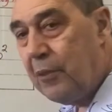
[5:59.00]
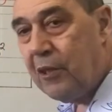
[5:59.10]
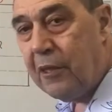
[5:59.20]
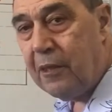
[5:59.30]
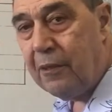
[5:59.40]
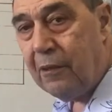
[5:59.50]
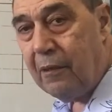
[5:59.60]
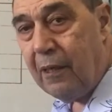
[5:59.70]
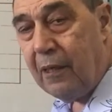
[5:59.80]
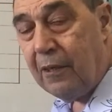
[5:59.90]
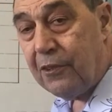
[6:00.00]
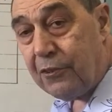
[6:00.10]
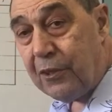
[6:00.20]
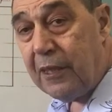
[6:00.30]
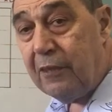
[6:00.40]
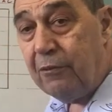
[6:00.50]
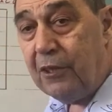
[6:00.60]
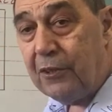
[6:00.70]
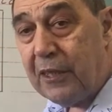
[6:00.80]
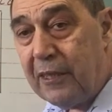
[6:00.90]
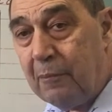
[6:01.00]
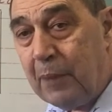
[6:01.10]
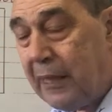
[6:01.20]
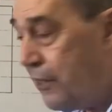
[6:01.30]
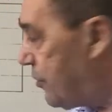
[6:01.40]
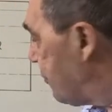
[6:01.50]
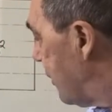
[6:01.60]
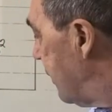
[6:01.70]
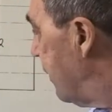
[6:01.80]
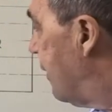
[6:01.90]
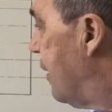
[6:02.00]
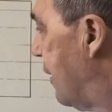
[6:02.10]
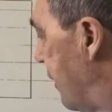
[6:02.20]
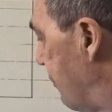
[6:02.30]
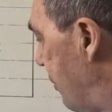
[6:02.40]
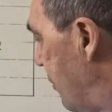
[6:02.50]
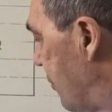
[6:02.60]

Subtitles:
by 3 if we're looking at base 3, and if we're